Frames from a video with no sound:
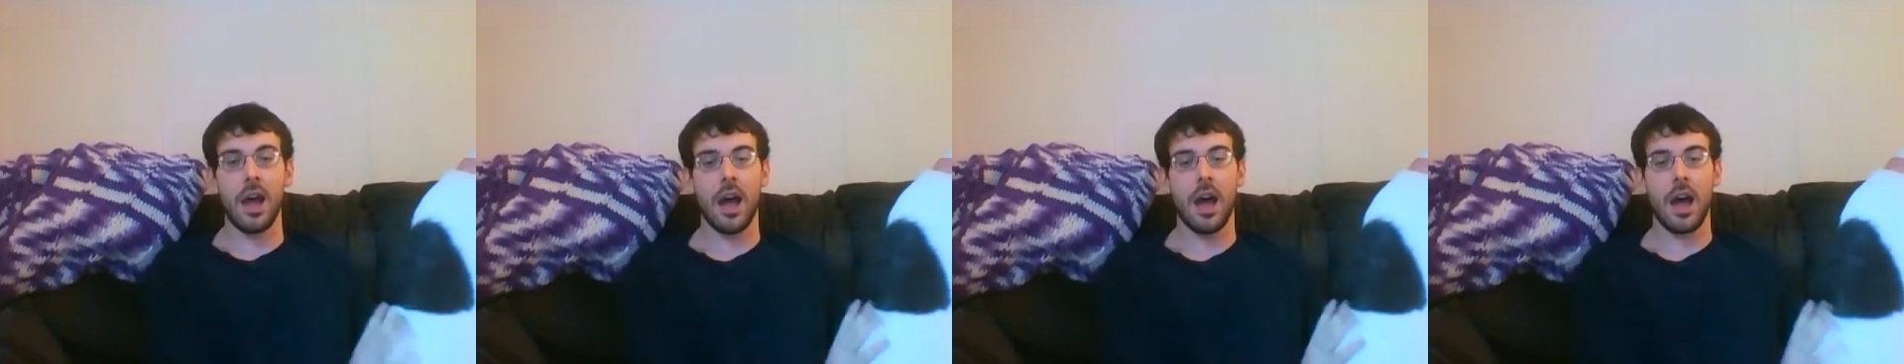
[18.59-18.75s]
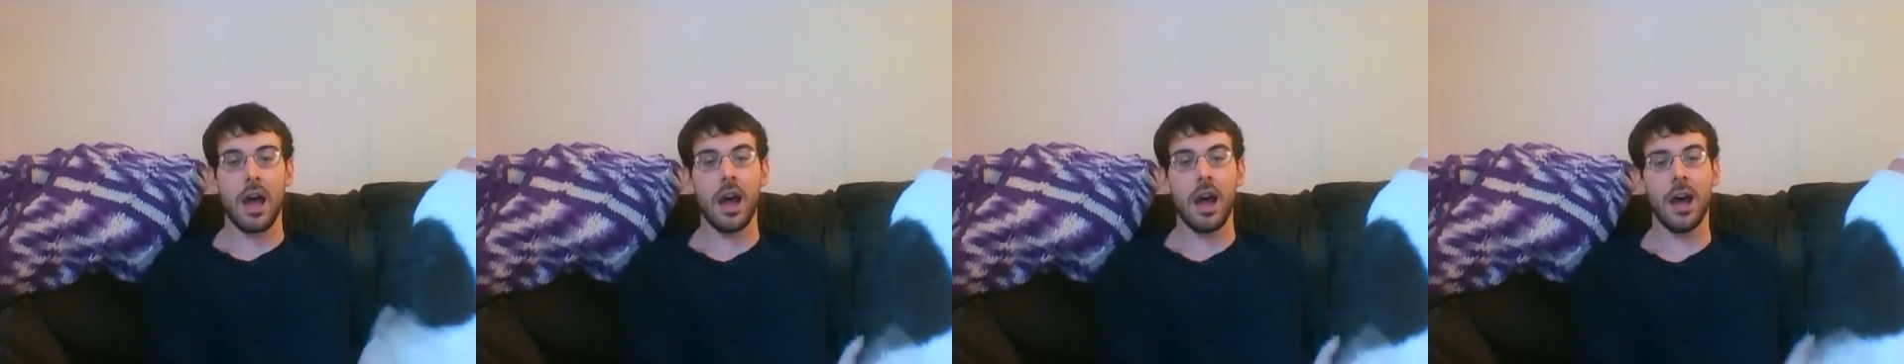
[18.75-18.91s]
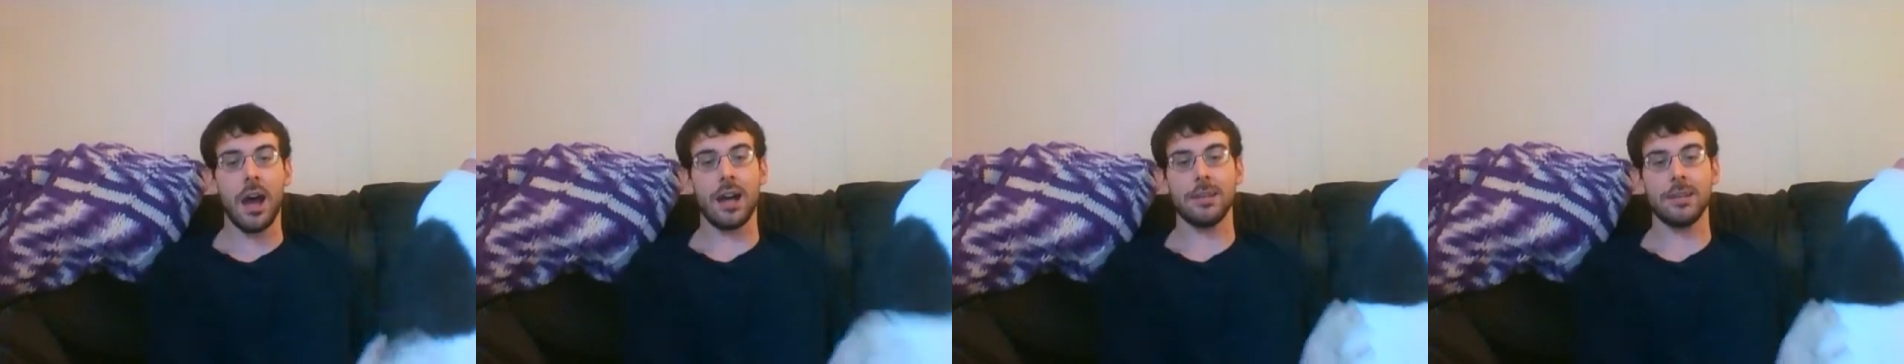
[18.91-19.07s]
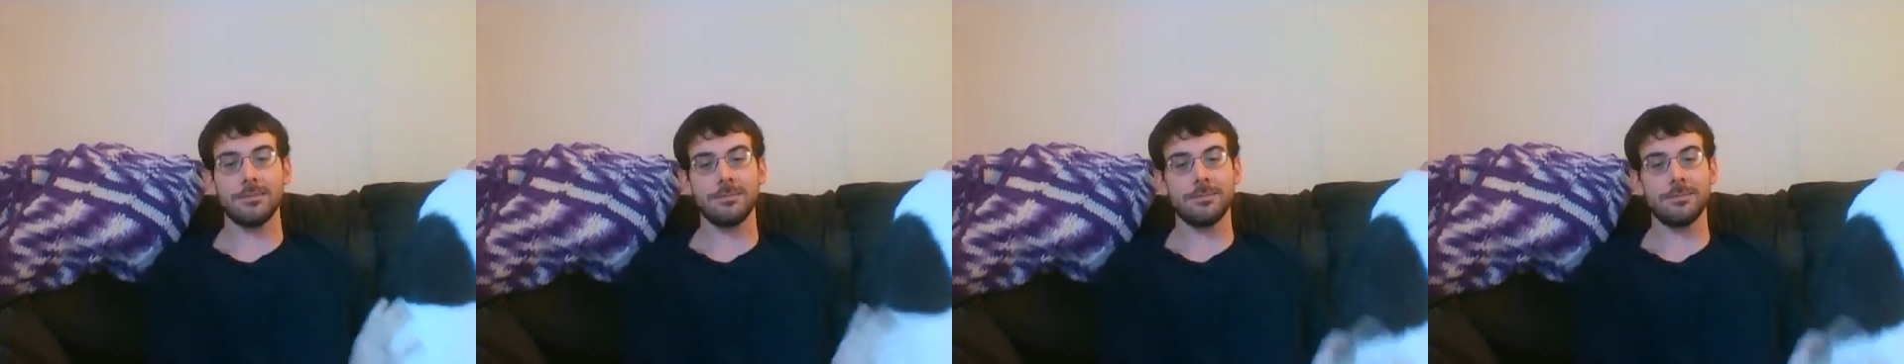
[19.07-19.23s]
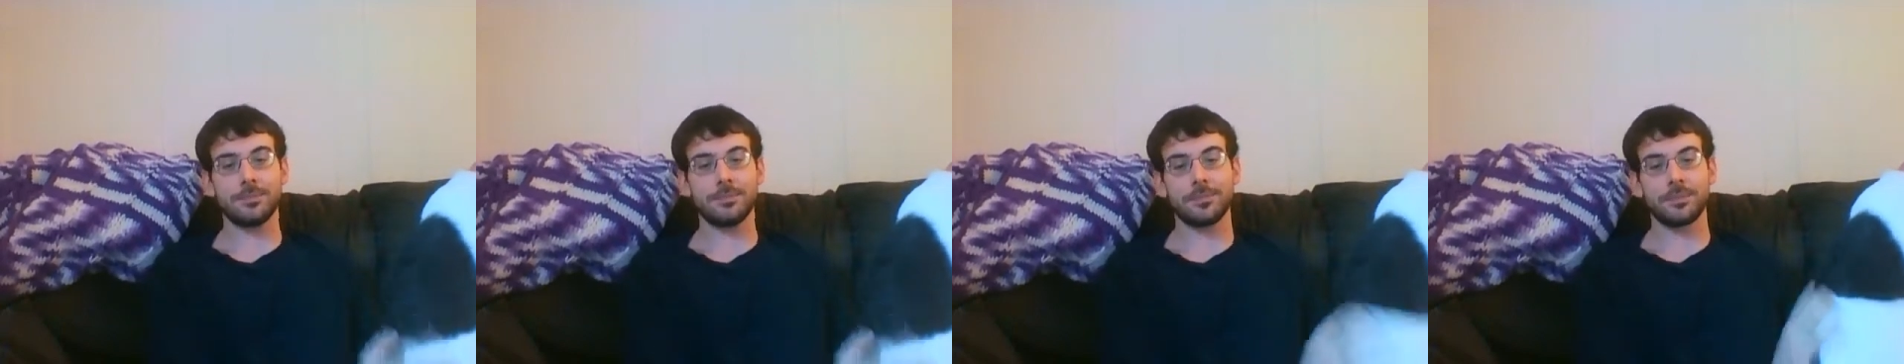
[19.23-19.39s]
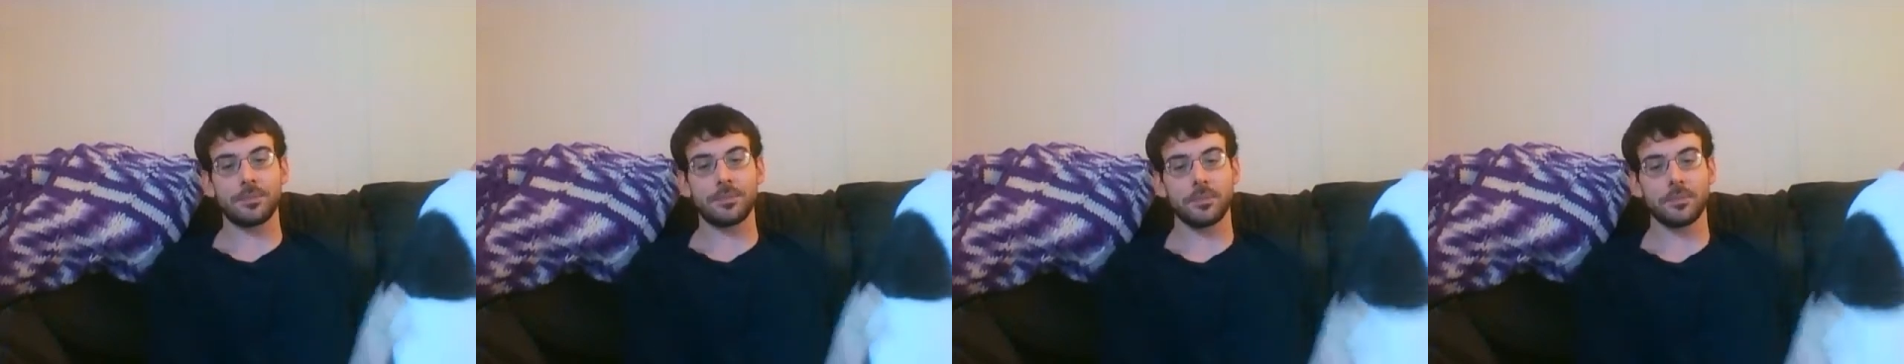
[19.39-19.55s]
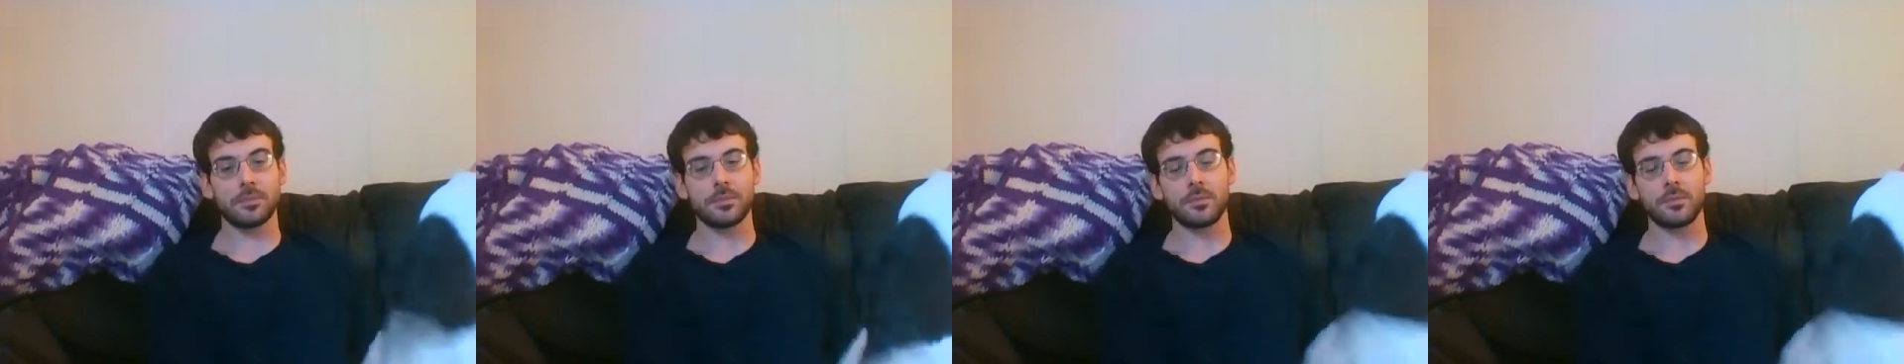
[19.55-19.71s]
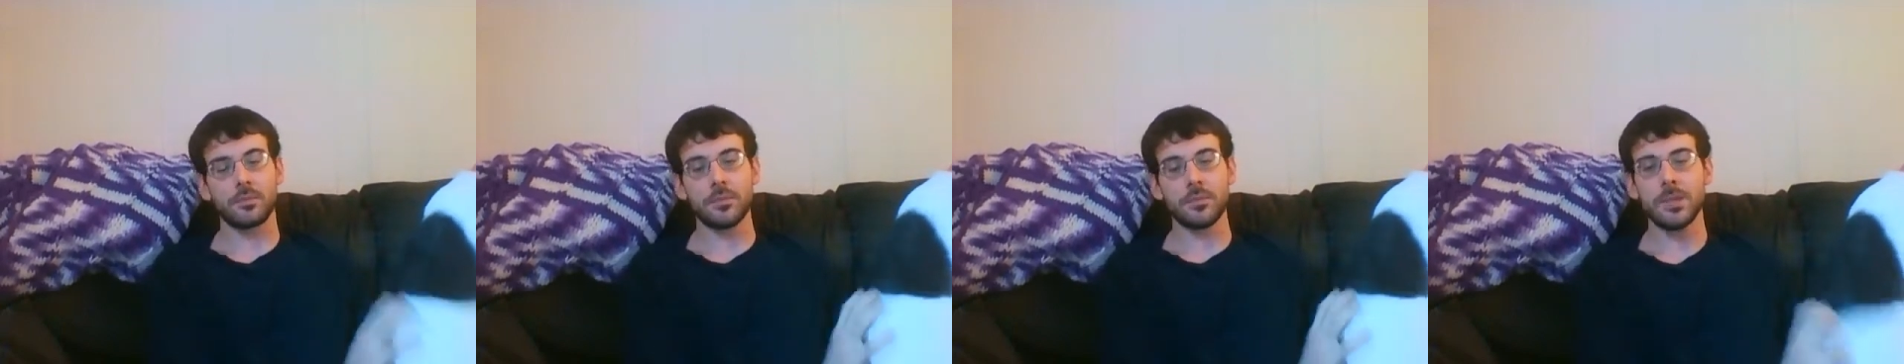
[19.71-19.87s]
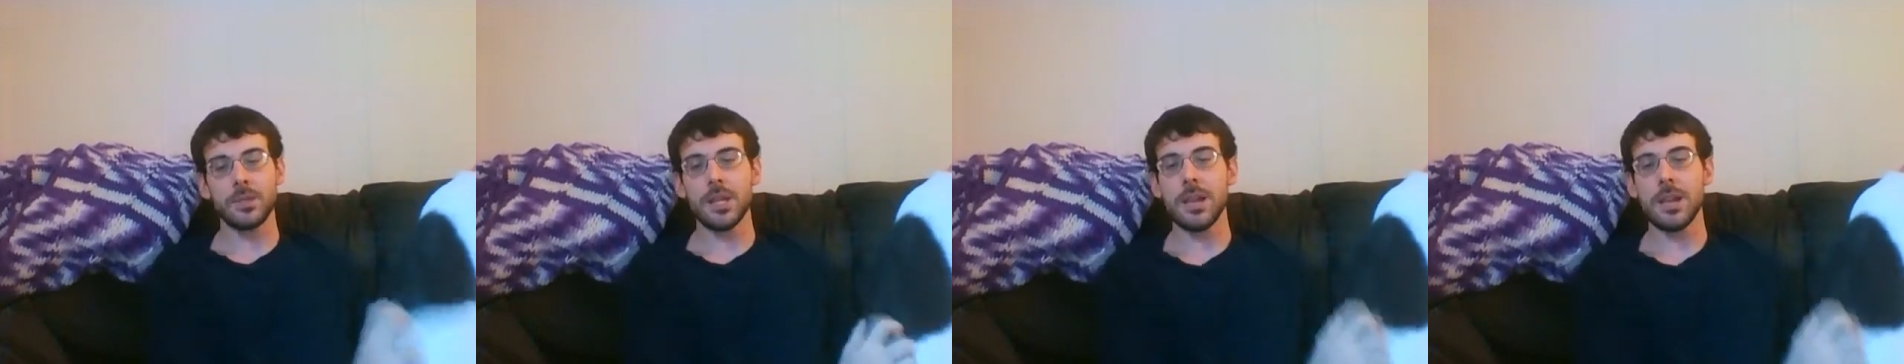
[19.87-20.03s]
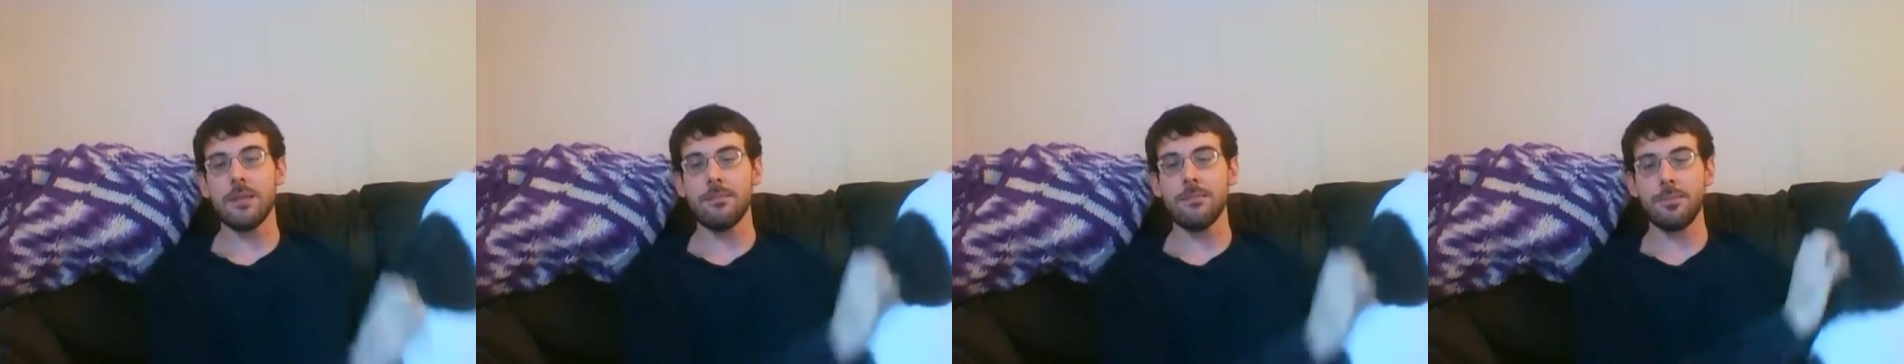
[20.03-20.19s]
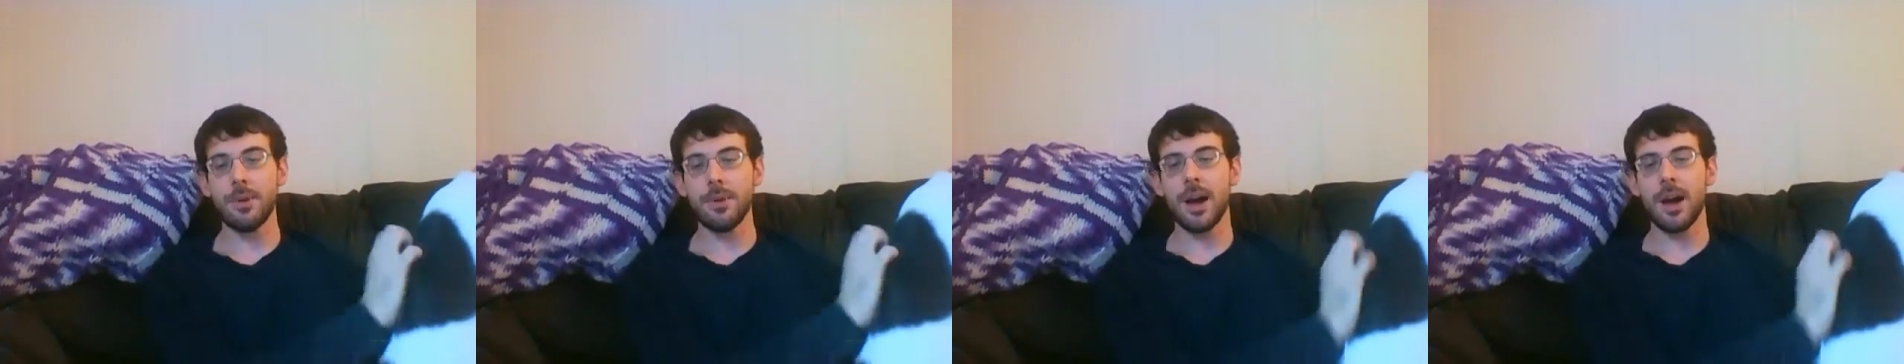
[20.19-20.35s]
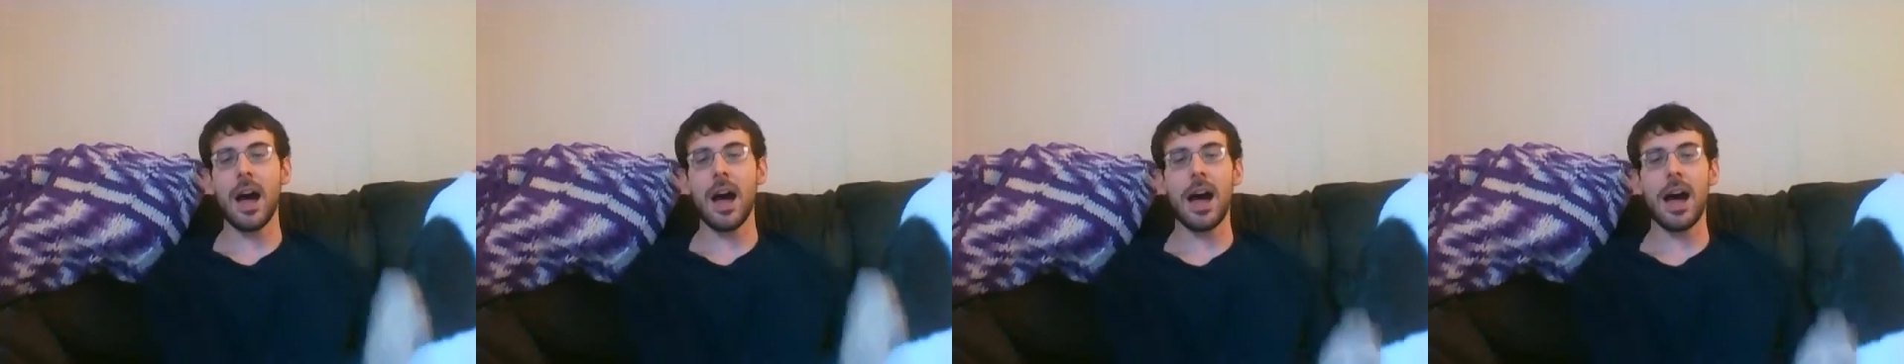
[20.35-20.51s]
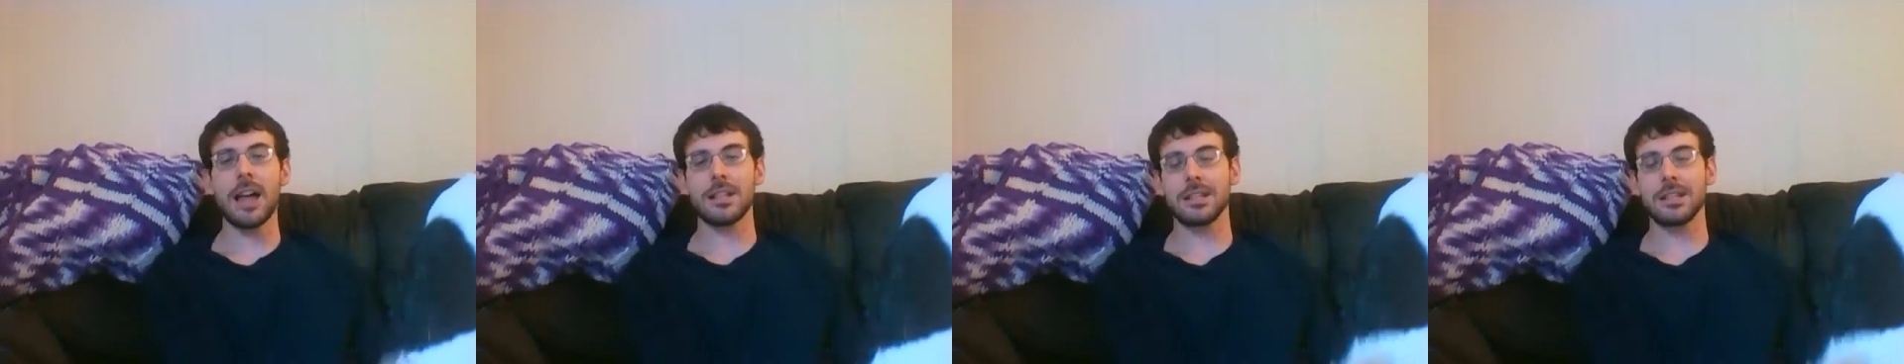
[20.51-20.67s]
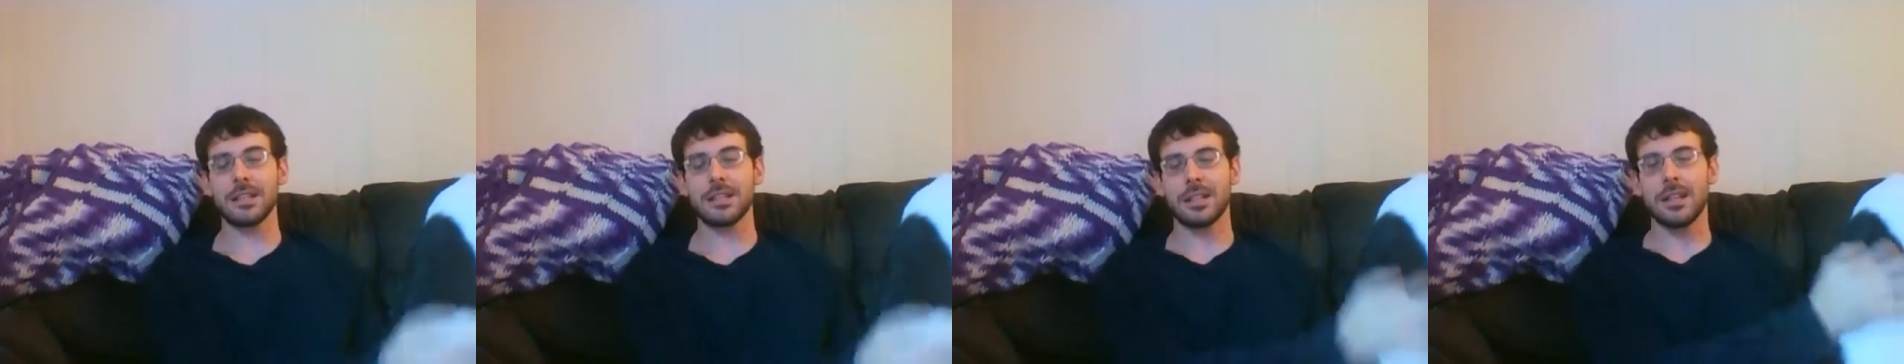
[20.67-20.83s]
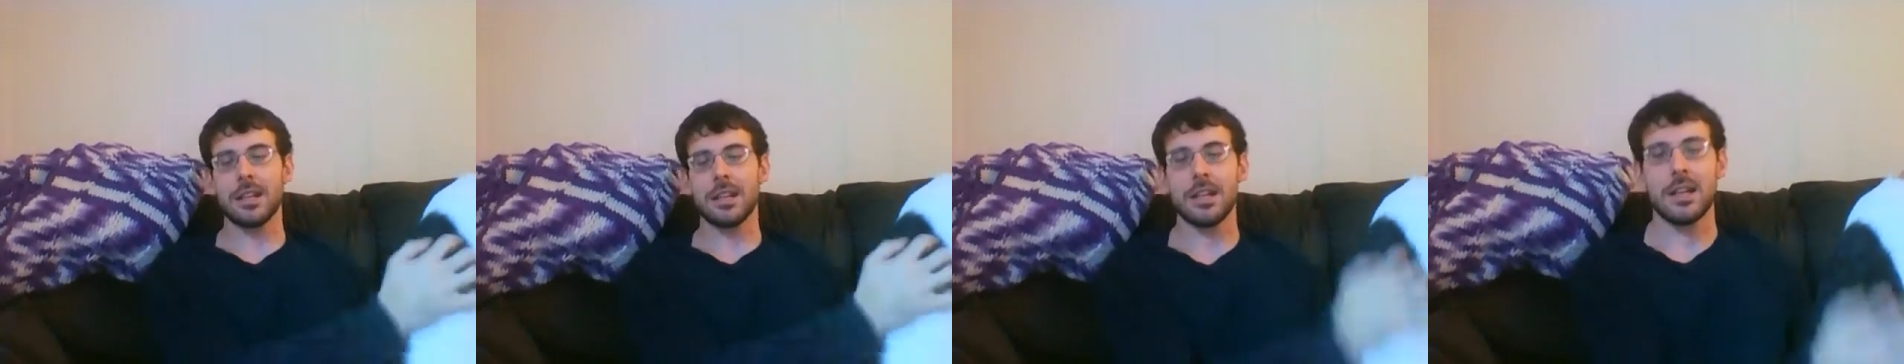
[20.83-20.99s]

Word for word: Um, but,